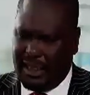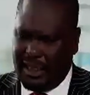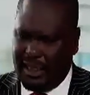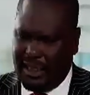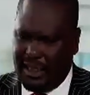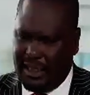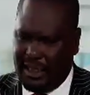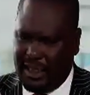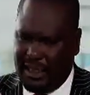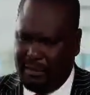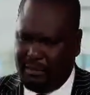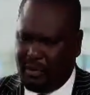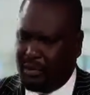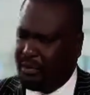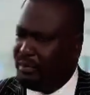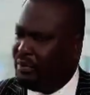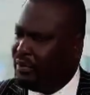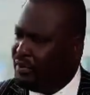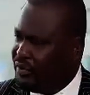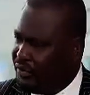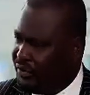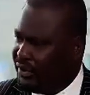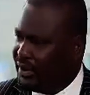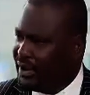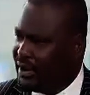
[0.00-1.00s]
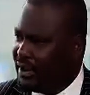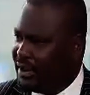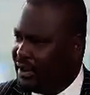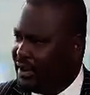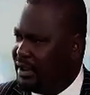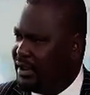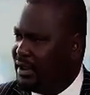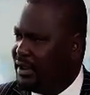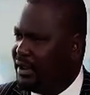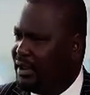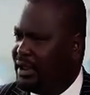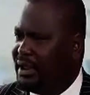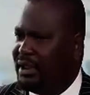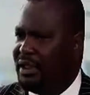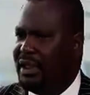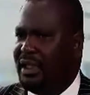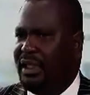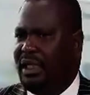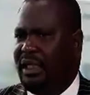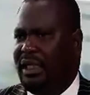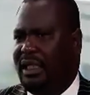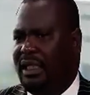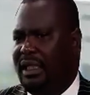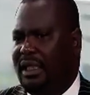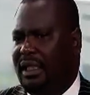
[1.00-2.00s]
I'm proposing
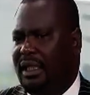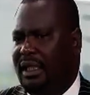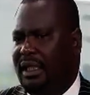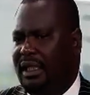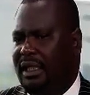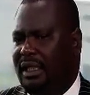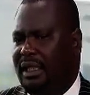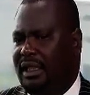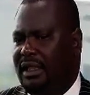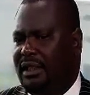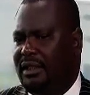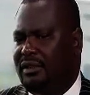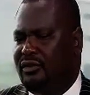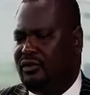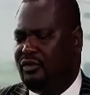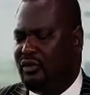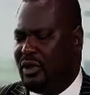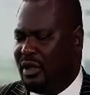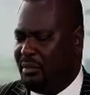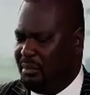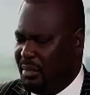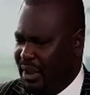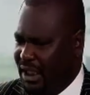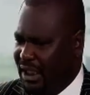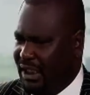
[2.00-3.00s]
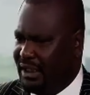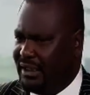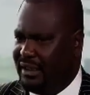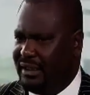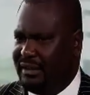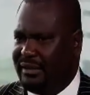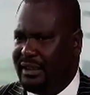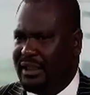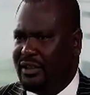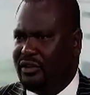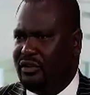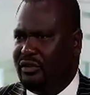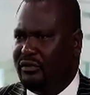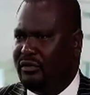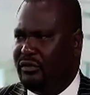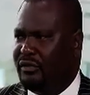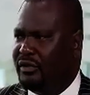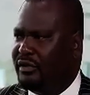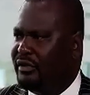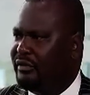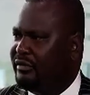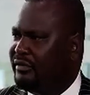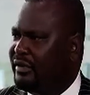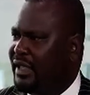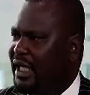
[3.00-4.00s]
to amend Section
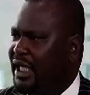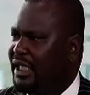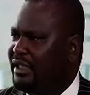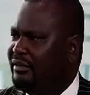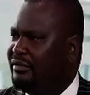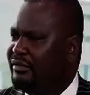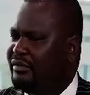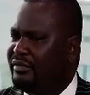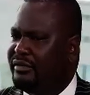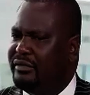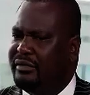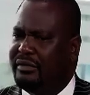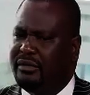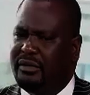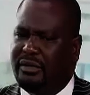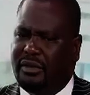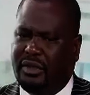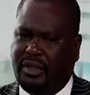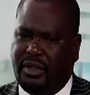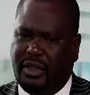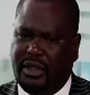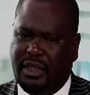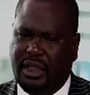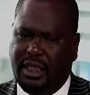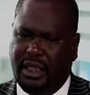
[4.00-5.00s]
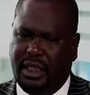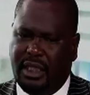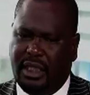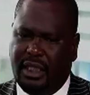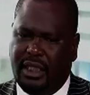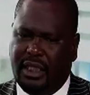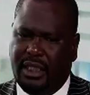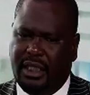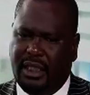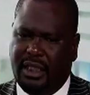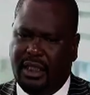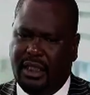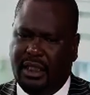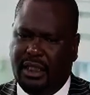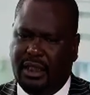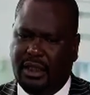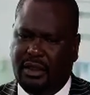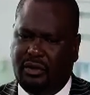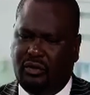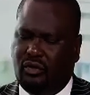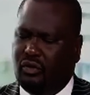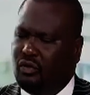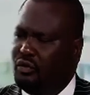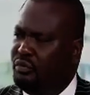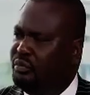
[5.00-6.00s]
45,
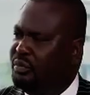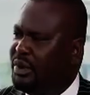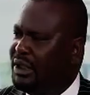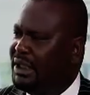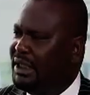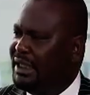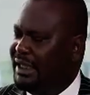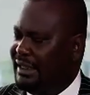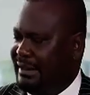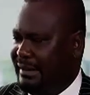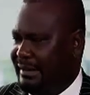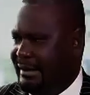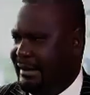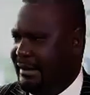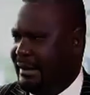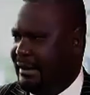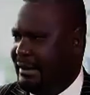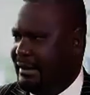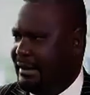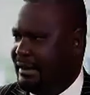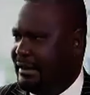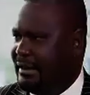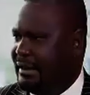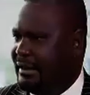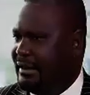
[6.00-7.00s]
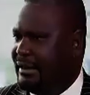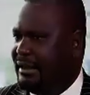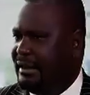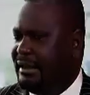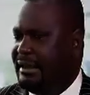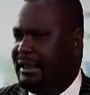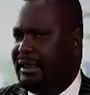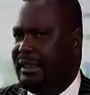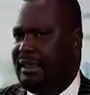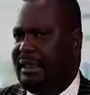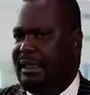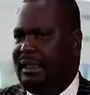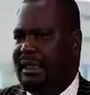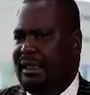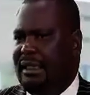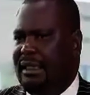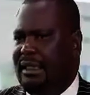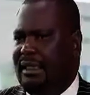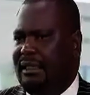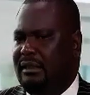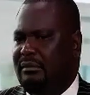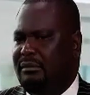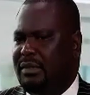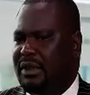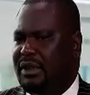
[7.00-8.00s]
2B and C,
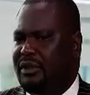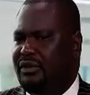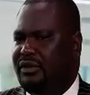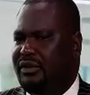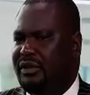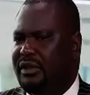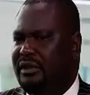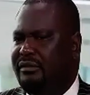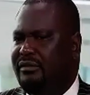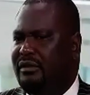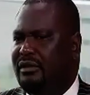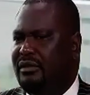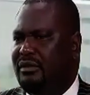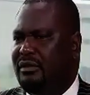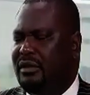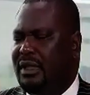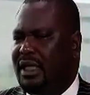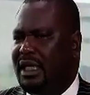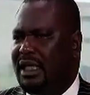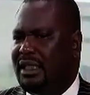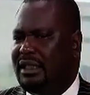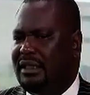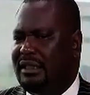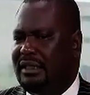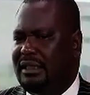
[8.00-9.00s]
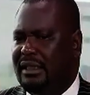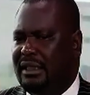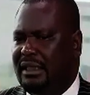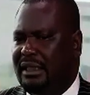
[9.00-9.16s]
because if you look at